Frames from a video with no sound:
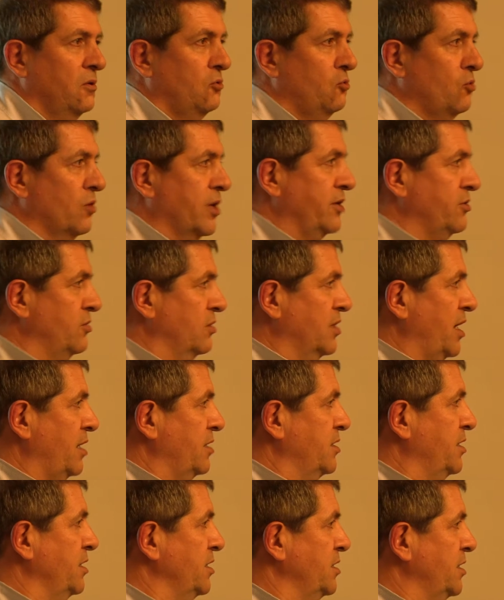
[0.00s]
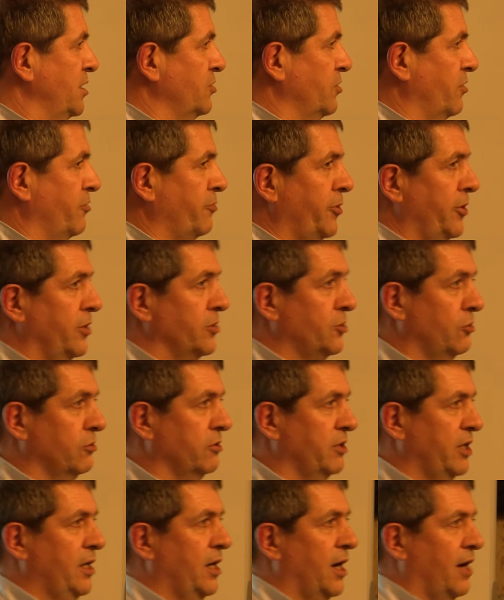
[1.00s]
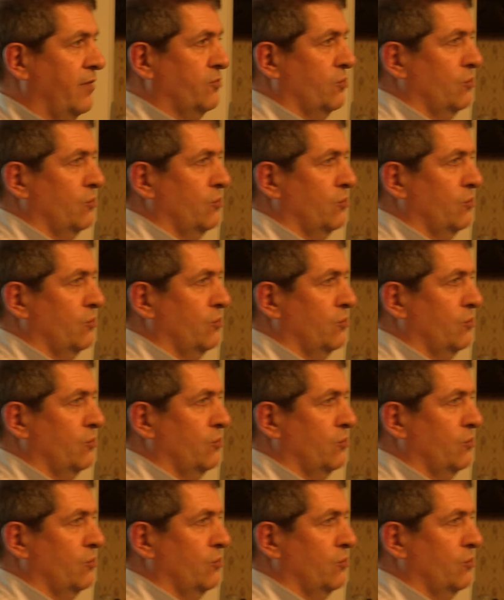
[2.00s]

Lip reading: look at the characteristics of price. You really have